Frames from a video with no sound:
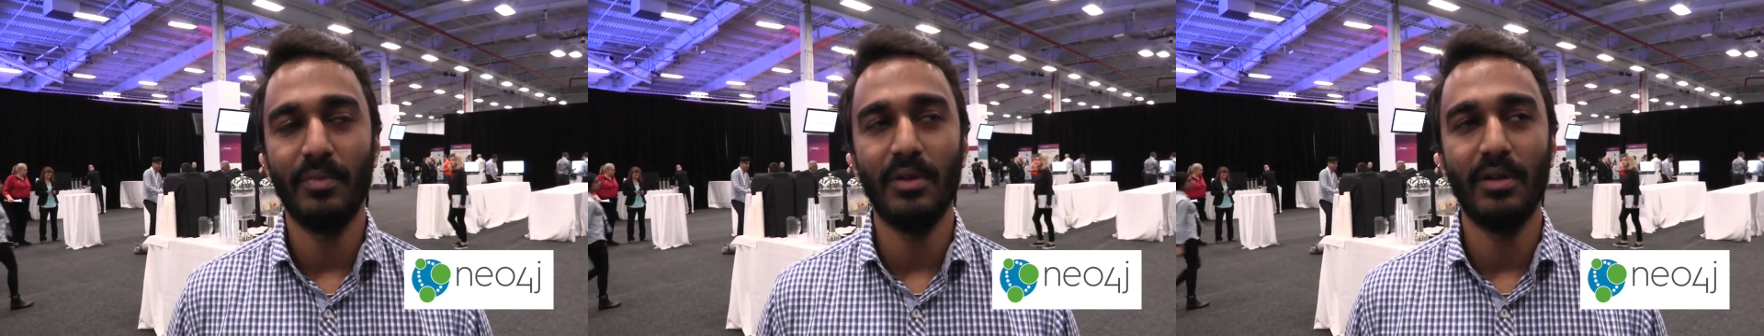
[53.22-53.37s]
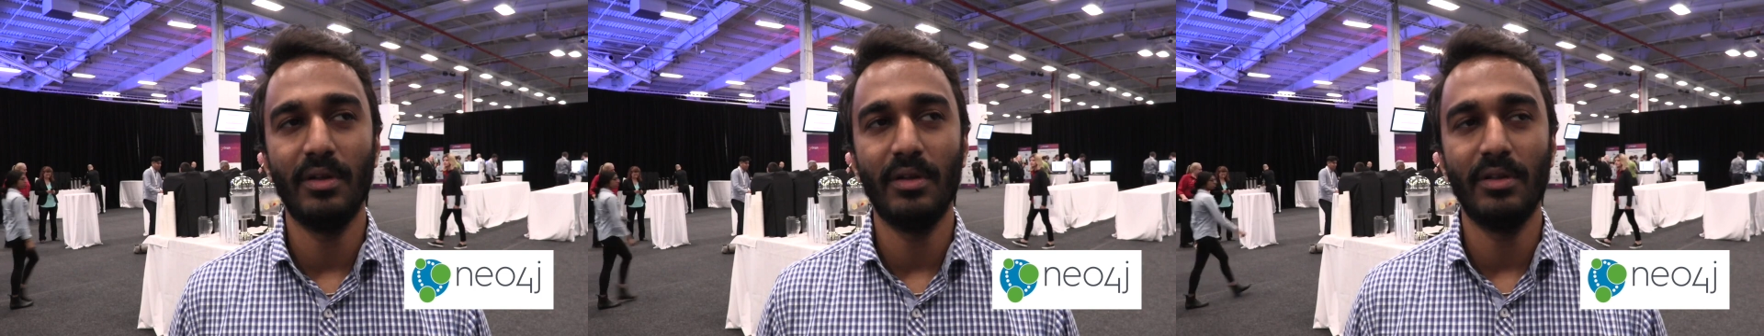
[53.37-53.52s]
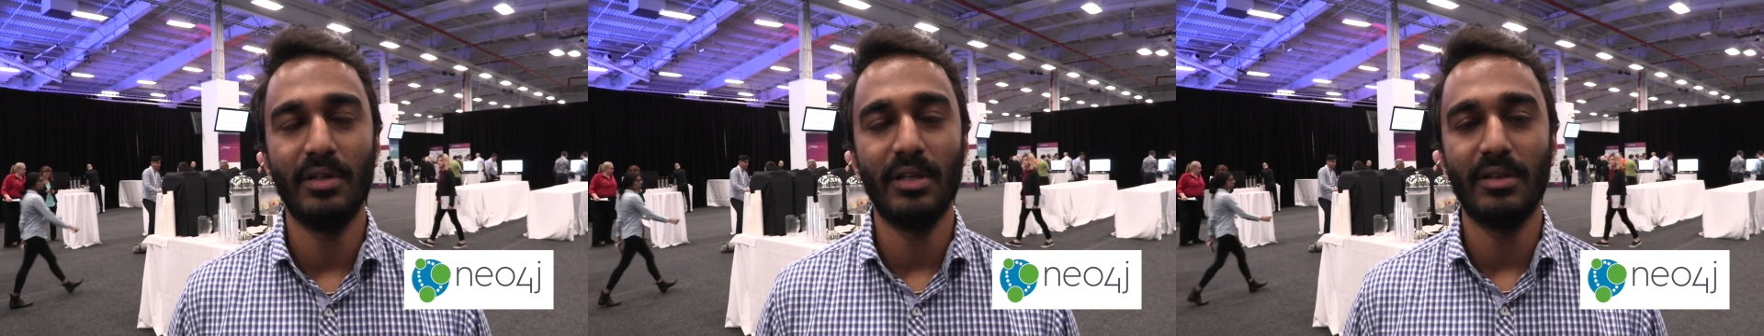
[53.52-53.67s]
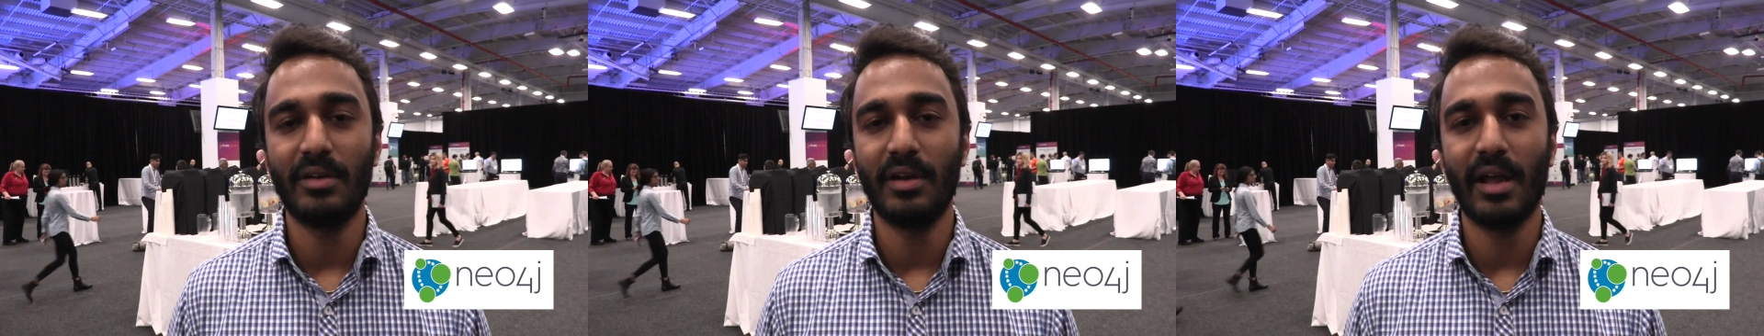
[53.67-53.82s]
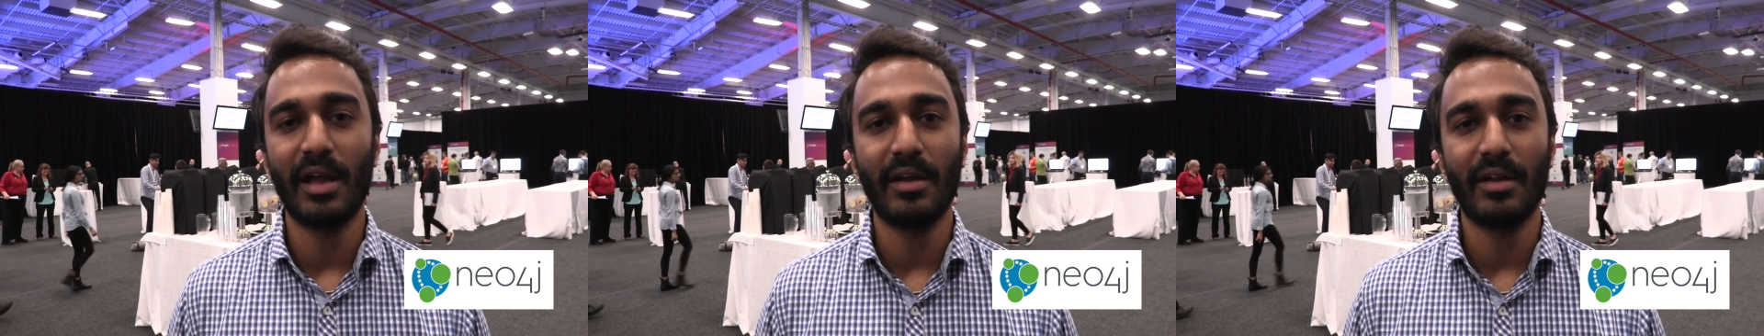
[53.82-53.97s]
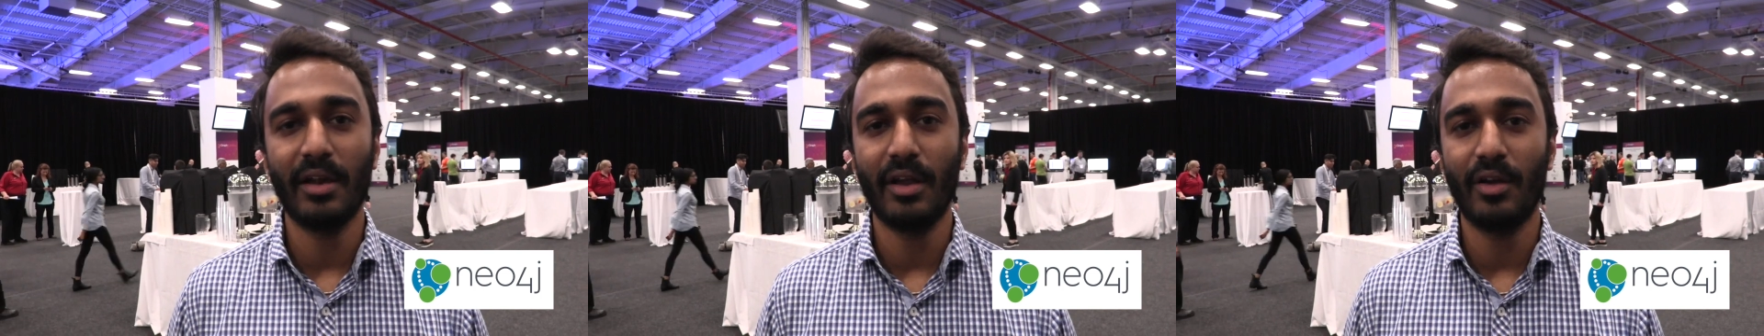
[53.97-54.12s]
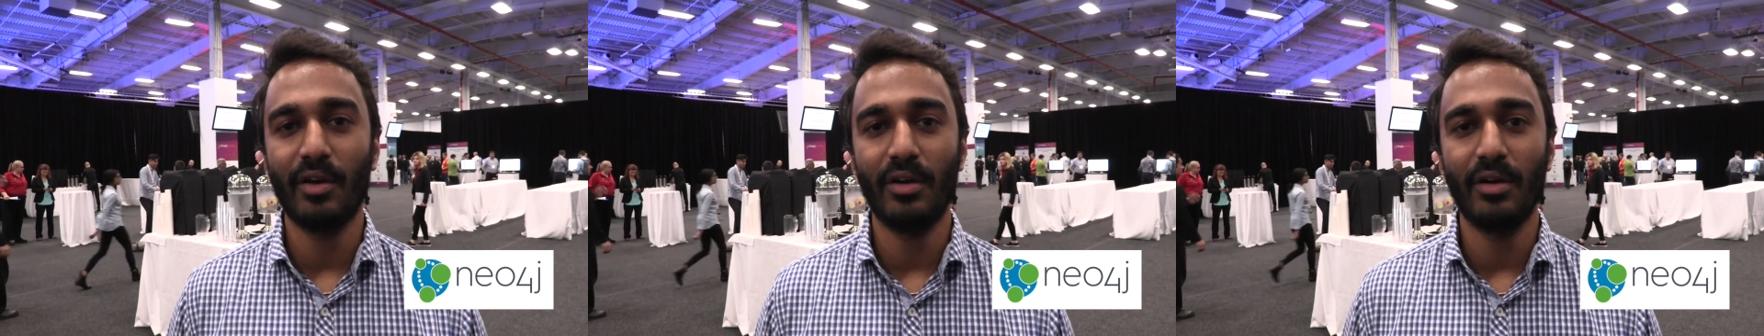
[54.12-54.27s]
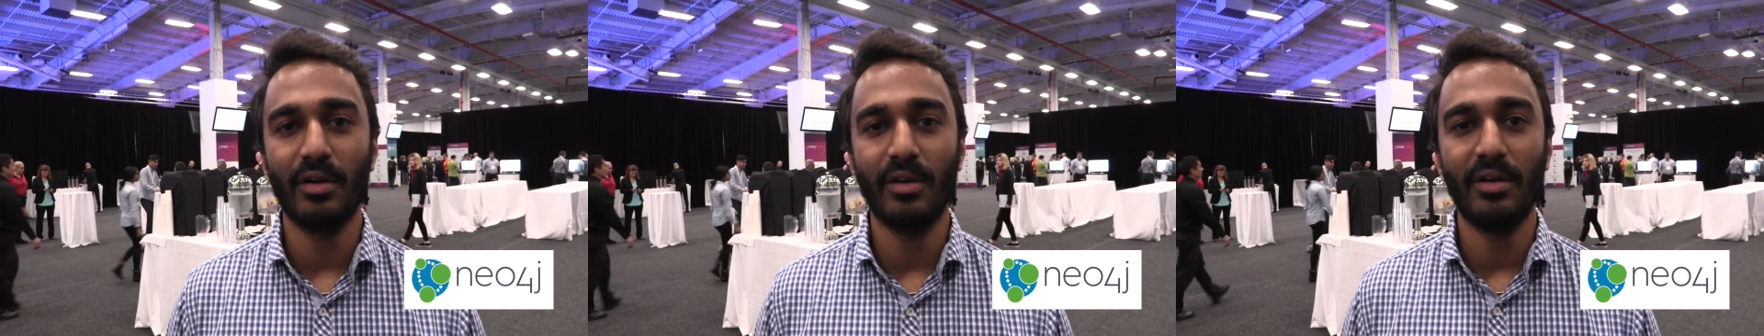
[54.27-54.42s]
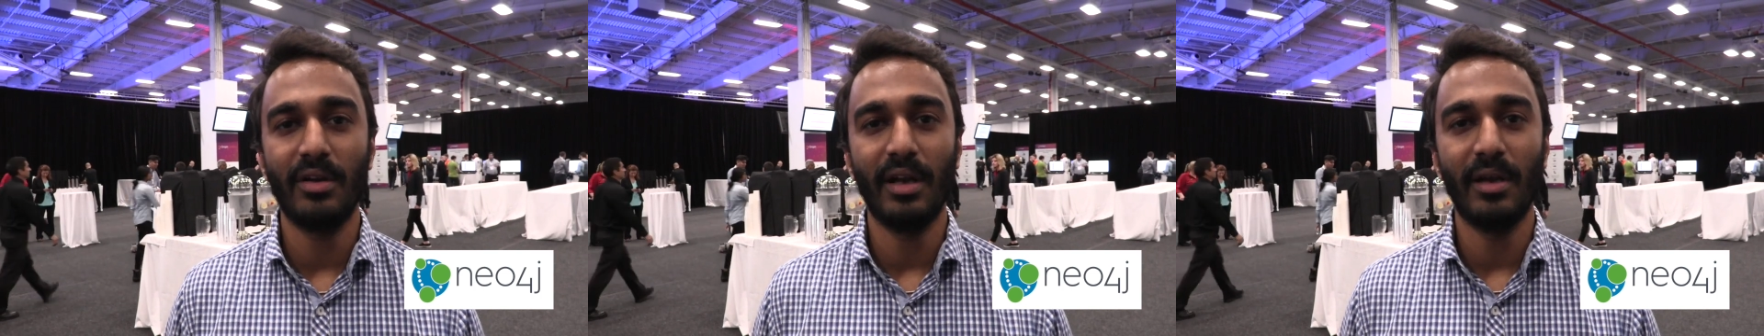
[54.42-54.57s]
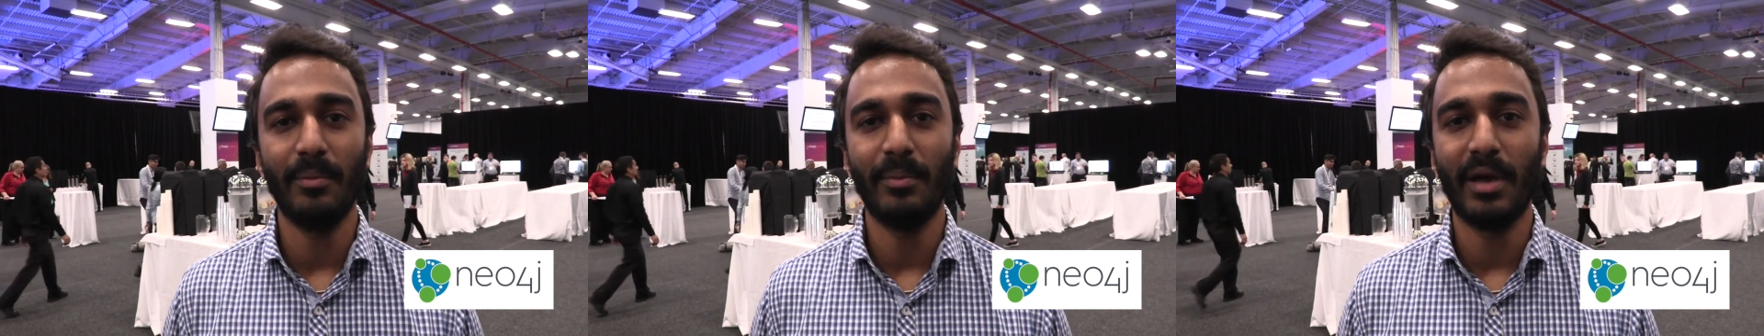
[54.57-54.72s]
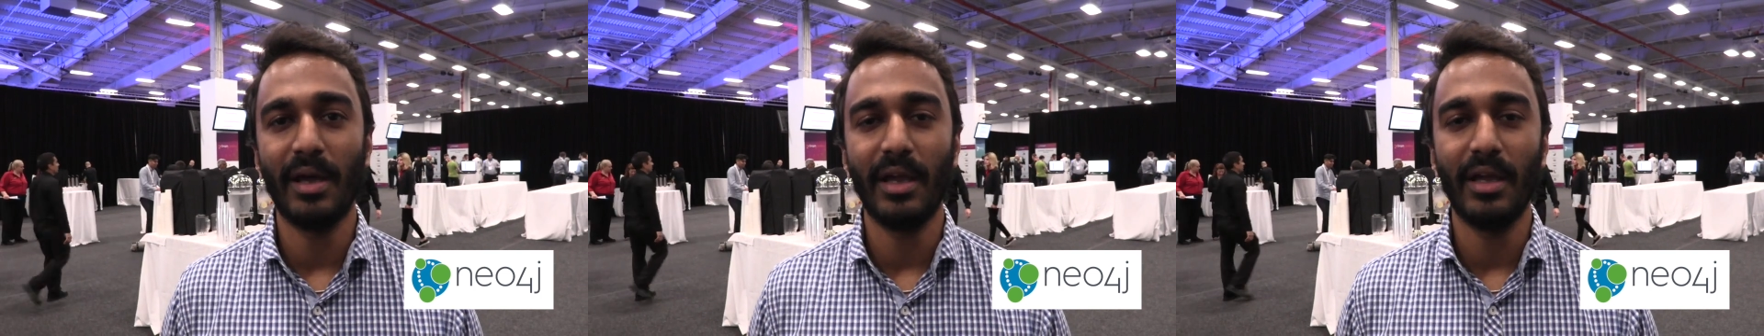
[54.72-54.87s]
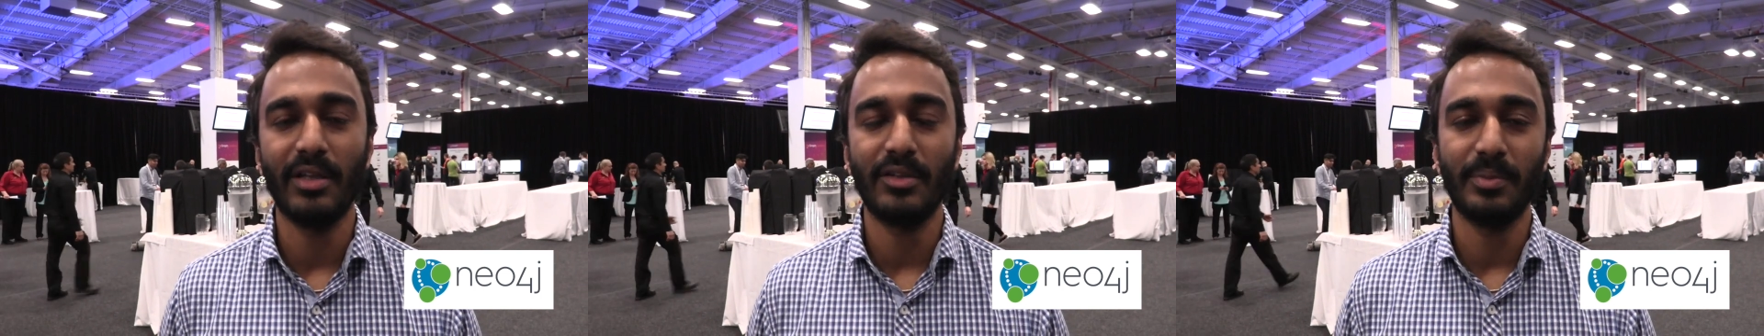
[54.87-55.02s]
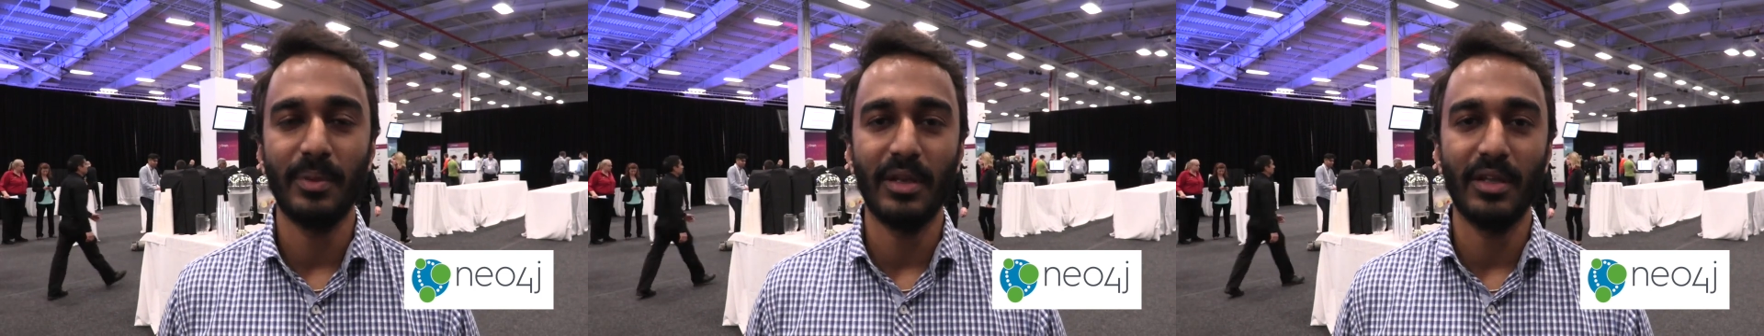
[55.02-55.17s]
uh, the track record and my
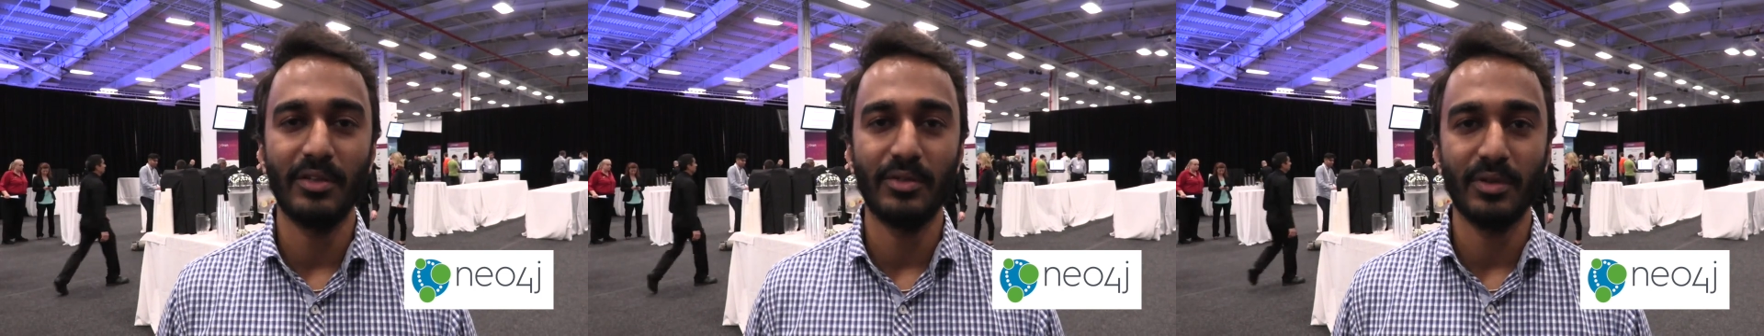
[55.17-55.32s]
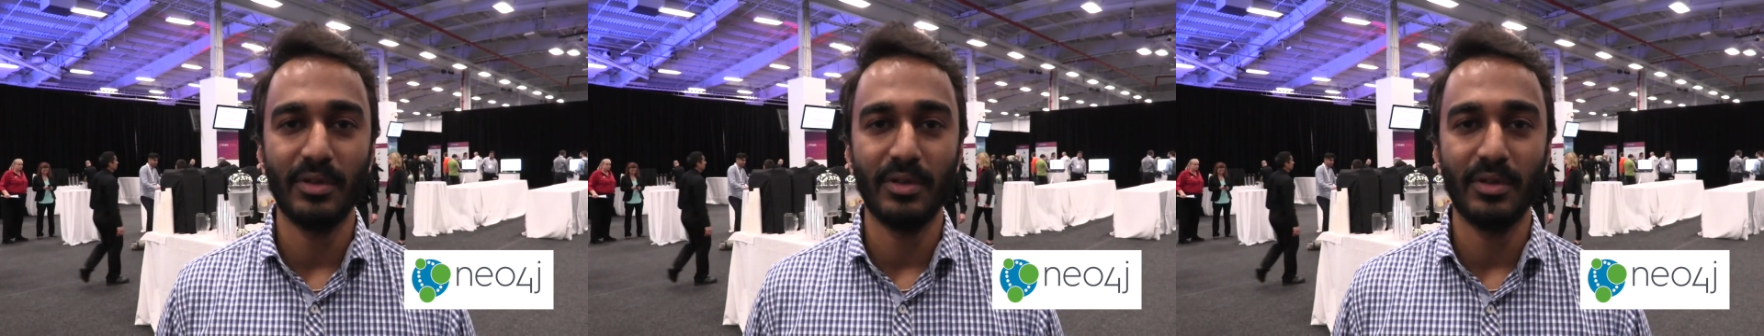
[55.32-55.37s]
experience